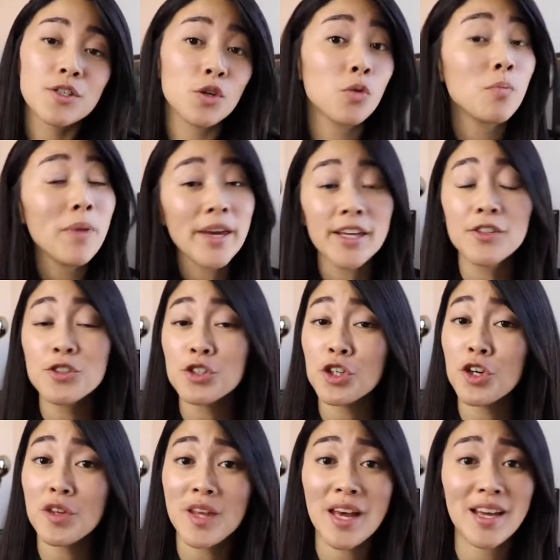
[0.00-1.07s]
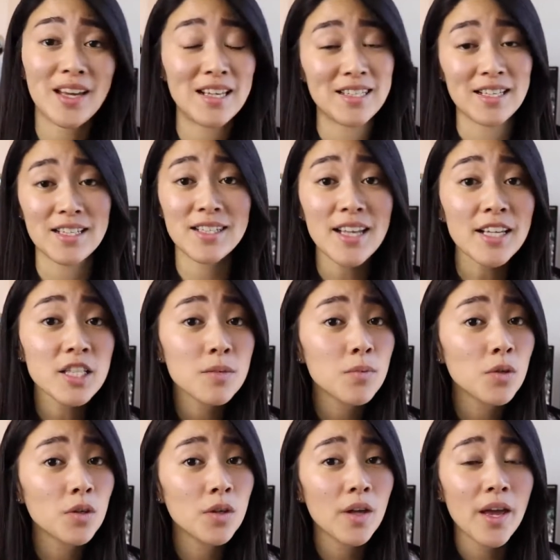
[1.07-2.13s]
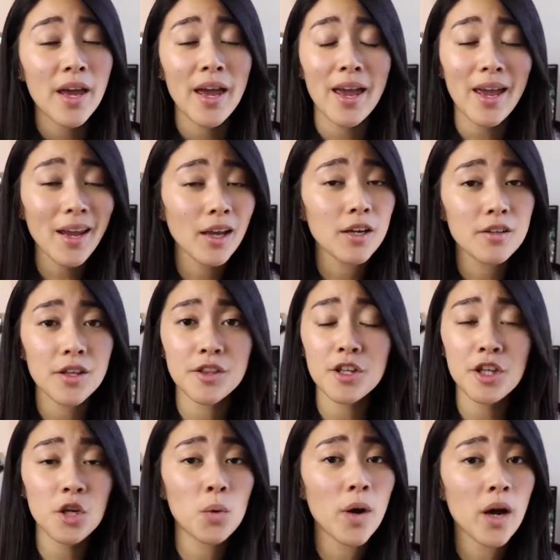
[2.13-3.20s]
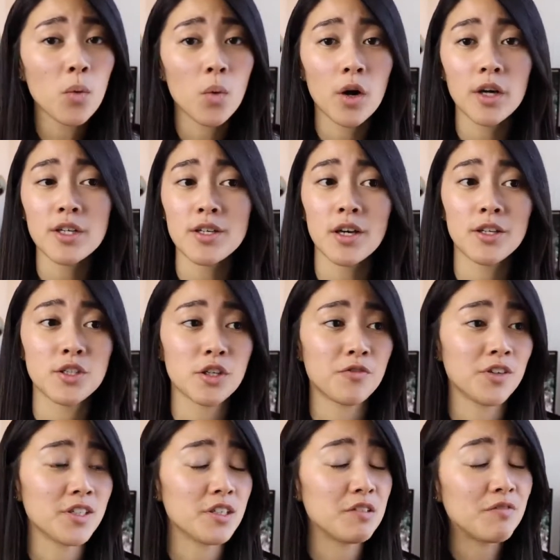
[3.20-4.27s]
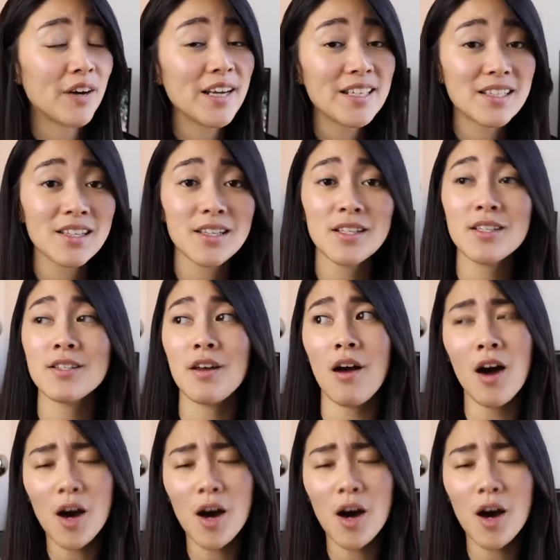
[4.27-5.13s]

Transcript: so making sure that it's accessible and that the UI works on different devices,